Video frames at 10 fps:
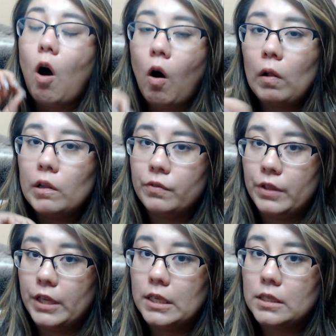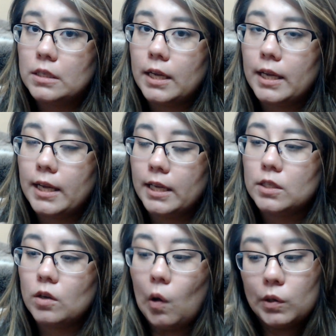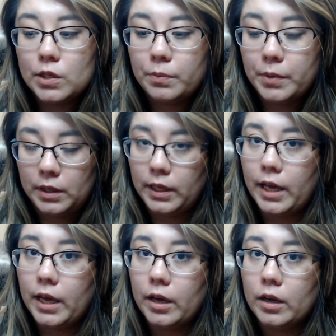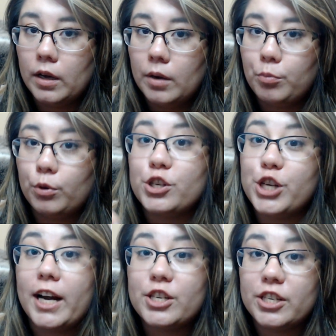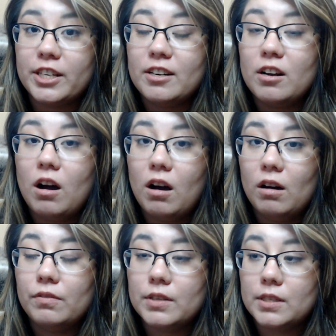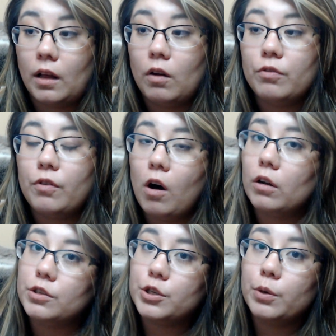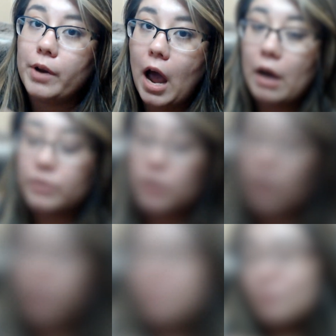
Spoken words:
All of this is ultimately projection of a self onto an avatar.